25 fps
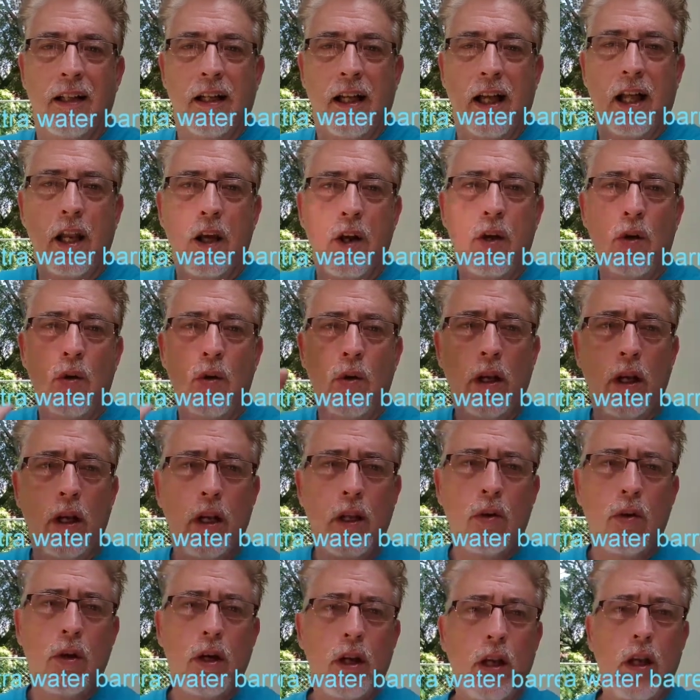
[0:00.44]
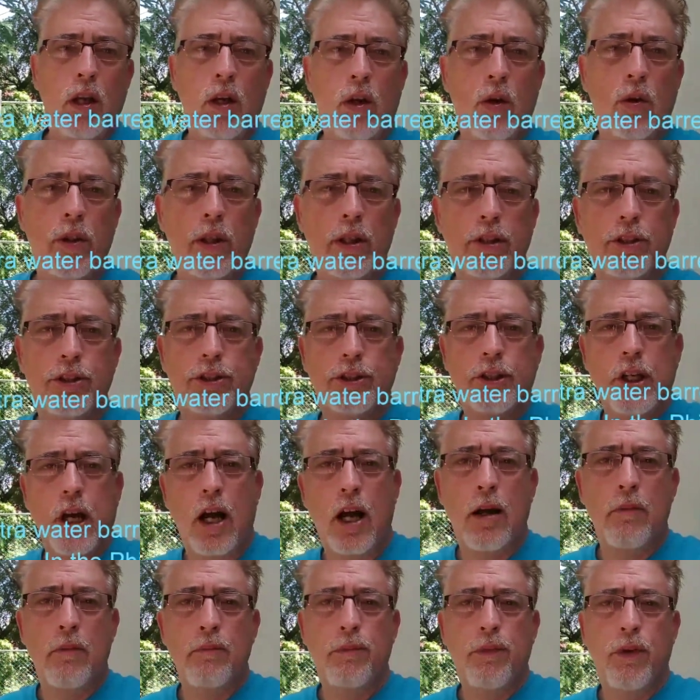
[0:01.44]
Hello, hello, hello. This is
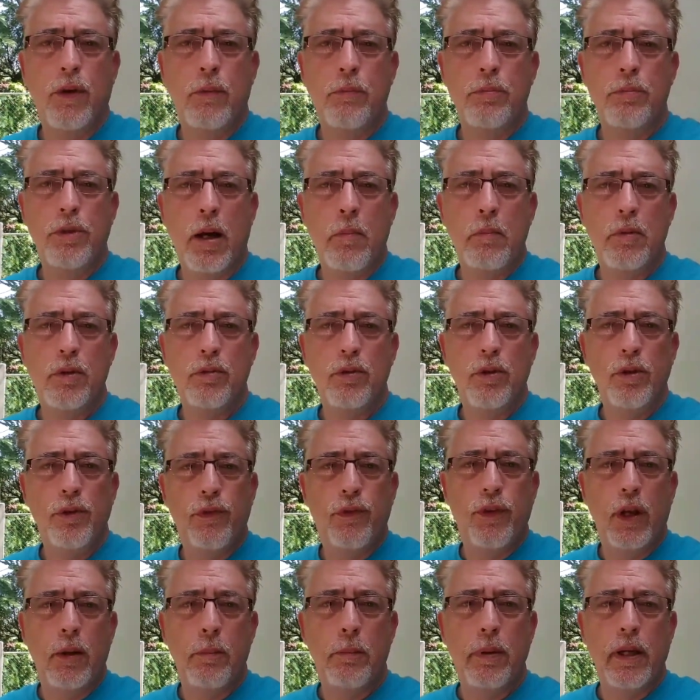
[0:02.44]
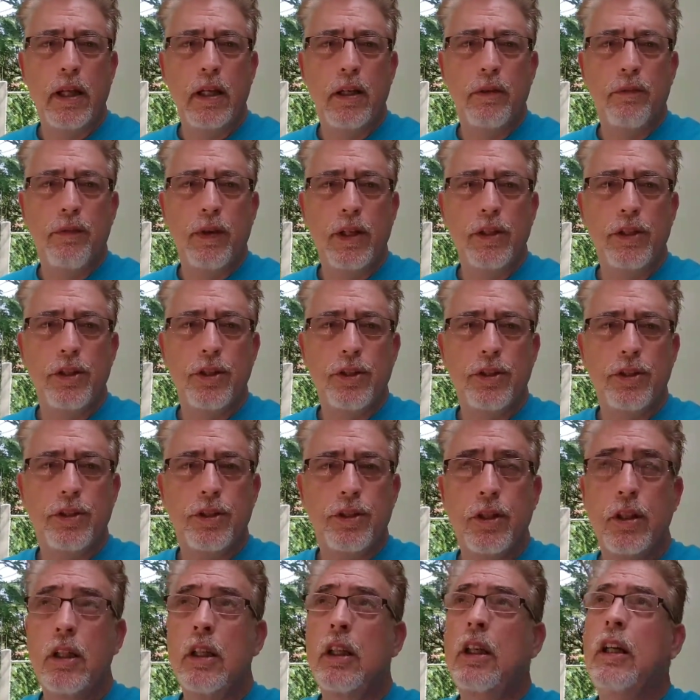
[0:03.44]
Tom from Tom and Ruth Philippine
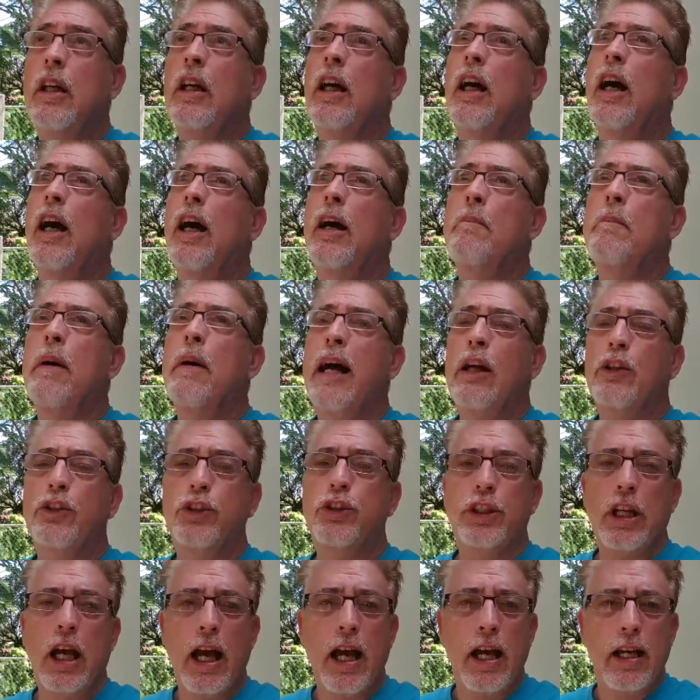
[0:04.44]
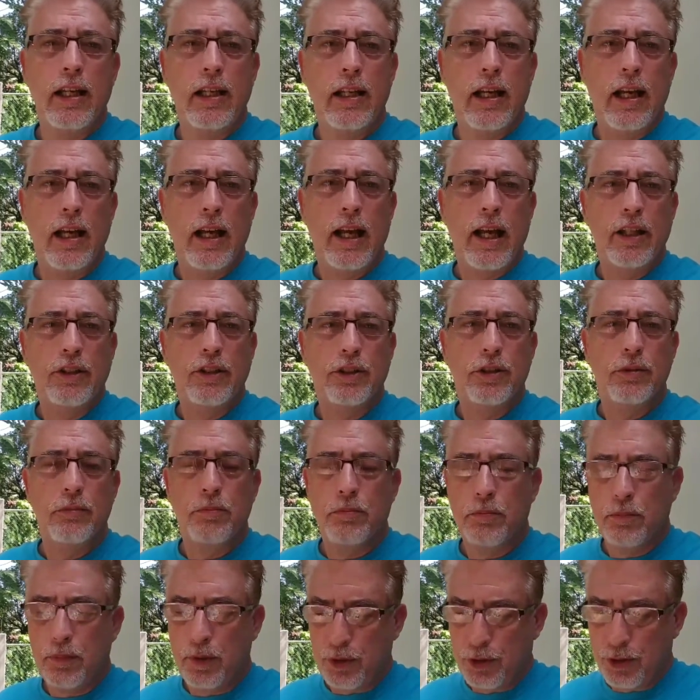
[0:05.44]
Adventures. I'm outside. I had
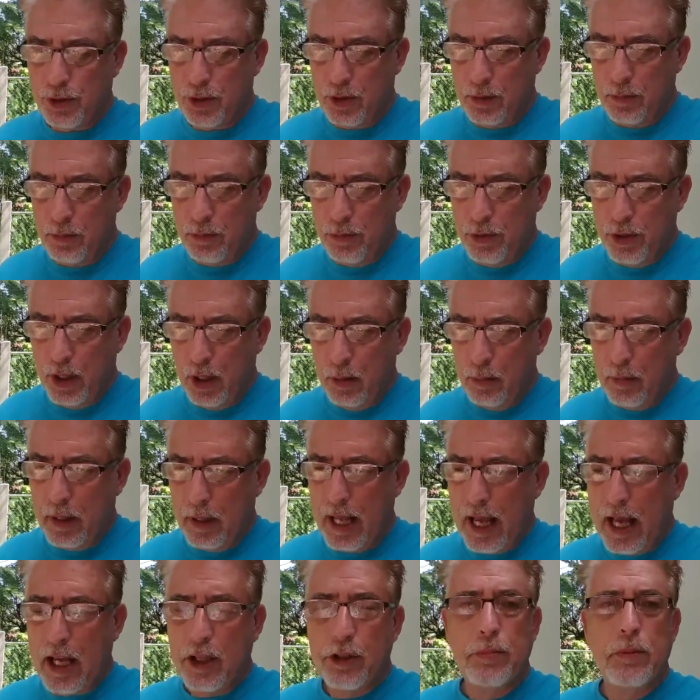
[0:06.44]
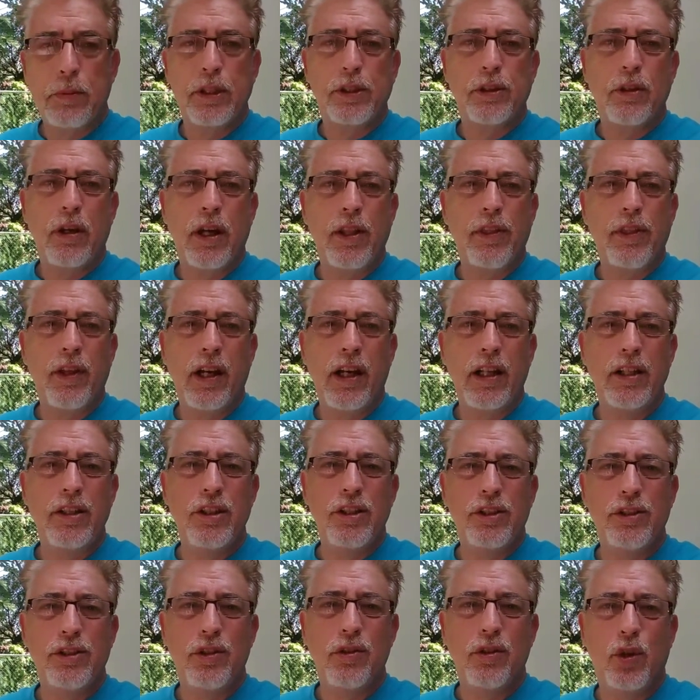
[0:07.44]
some, some gentlemen ask me, so I thought I'd
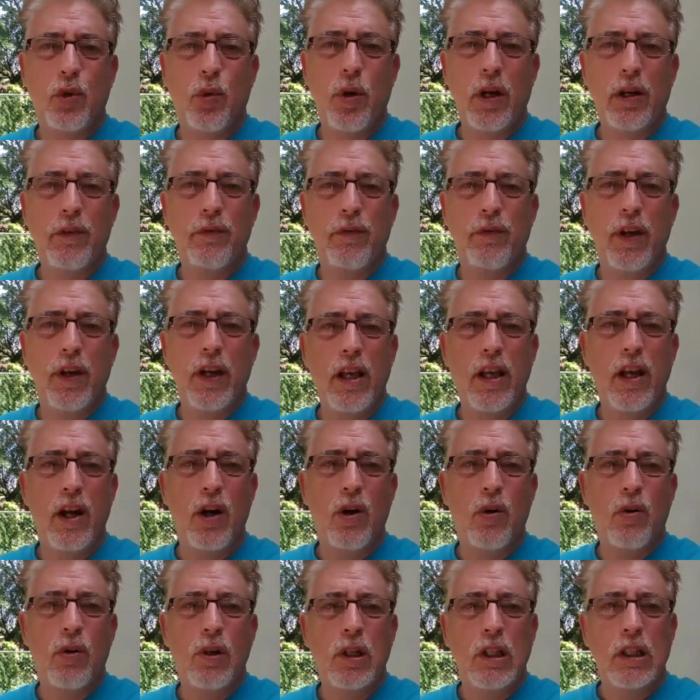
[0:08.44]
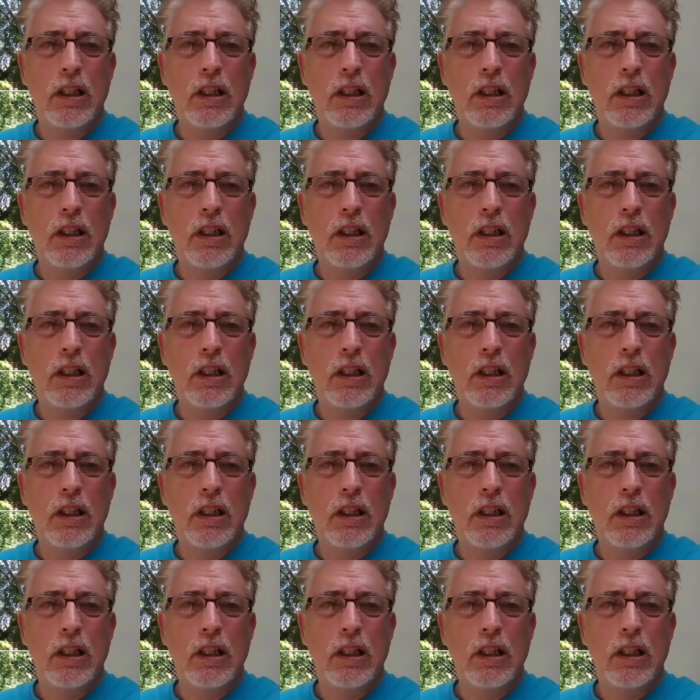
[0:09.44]
just do a quick video